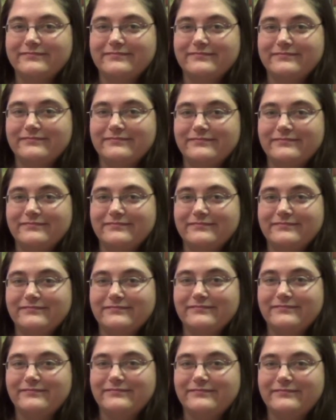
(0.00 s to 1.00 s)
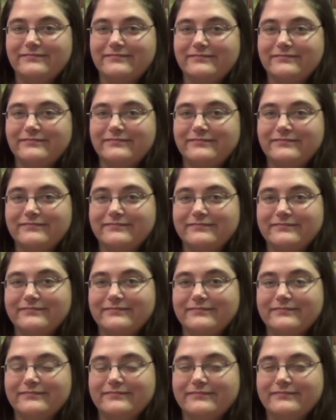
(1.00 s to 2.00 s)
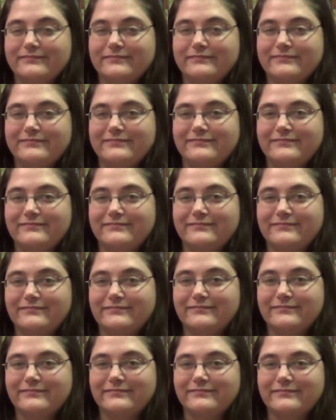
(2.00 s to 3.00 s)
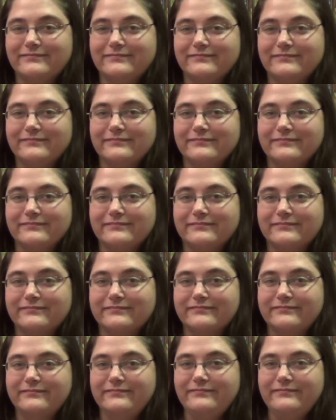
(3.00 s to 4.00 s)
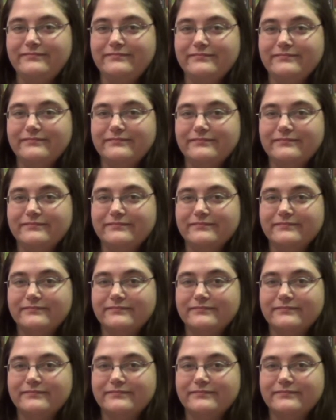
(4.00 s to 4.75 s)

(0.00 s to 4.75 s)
No words are spoken by the person on screen.